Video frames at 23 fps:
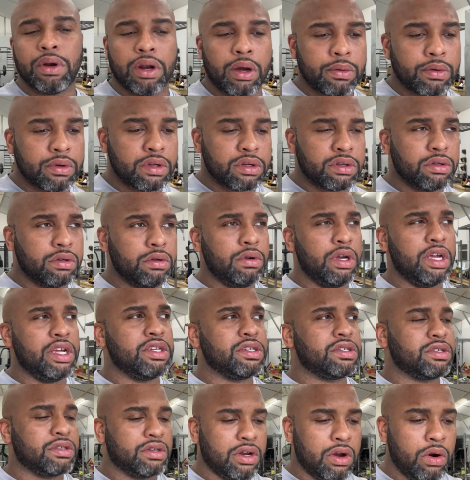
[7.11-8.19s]
I'm going to do
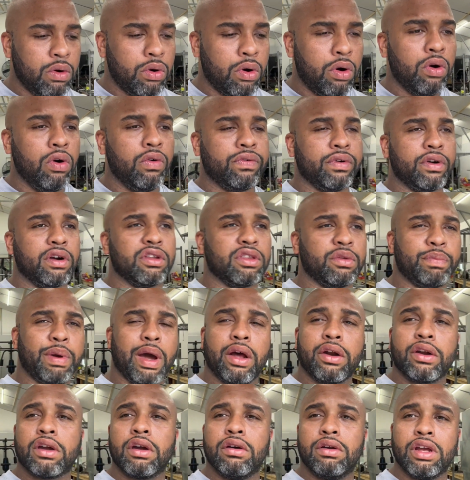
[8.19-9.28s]
is go over the
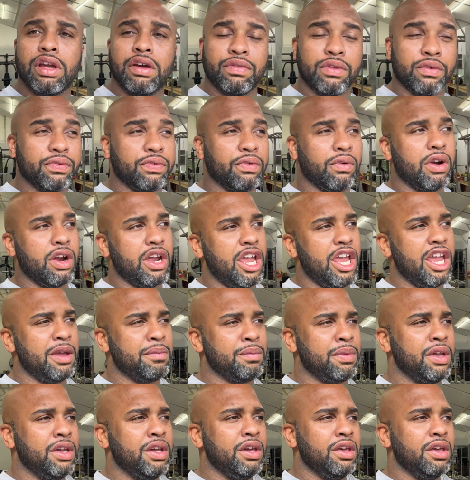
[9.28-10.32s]
powder coating of the frame,